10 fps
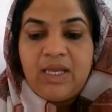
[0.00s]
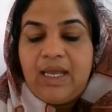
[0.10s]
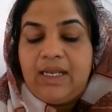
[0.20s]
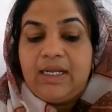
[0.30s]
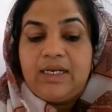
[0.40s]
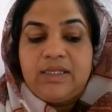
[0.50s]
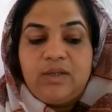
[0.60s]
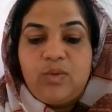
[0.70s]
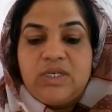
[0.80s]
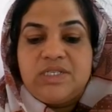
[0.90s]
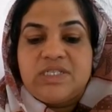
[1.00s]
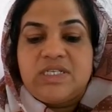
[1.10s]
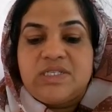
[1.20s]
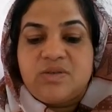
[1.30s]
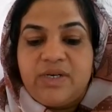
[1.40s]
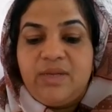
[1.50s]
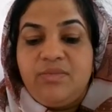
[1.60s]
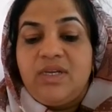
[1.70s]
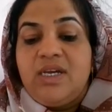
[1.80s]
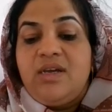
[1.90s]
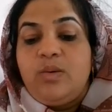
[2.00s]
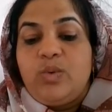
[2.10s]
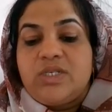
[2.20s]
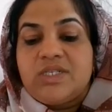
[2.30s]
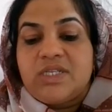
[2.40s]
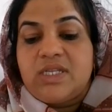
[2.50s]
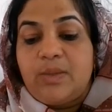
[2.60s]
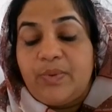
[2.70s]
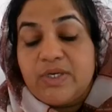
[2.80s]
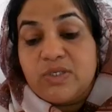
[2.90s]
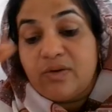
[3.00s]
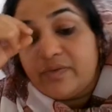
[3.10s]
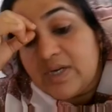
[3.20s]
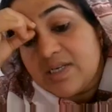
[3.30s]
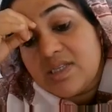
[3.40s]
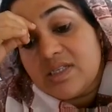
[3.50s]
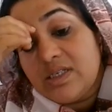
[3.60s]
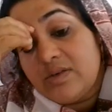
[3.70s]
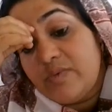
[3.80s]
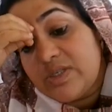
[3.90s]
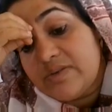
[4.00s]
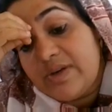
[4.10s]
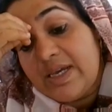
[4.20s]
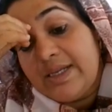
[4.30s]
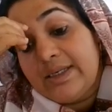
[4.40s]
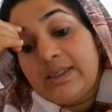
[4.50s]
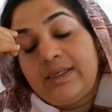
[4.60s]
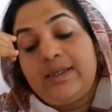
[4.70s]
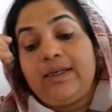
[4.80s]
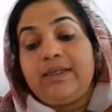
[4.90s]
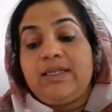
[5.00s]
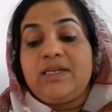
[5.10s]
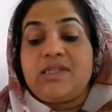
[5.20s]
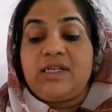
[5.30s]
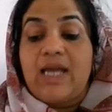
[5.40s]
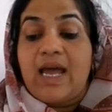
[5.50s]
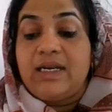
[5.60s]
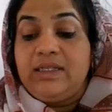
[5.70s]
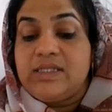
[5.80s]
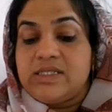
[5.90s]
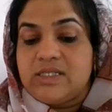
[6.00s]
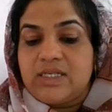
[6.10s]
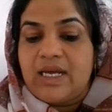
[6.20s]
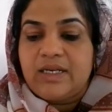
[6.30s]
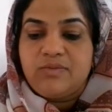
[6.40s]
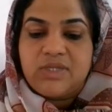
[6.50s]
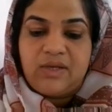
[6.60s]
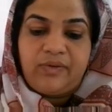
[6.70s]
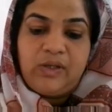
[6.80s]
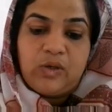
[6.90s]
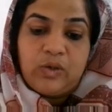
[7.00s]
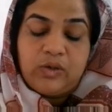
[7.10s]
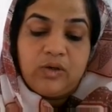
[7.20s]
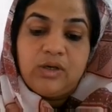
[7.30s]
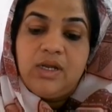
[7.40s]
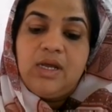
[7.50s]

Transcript: And another one is a stream, which is a separation of concern, which where TSN handles did it arrive safely or not.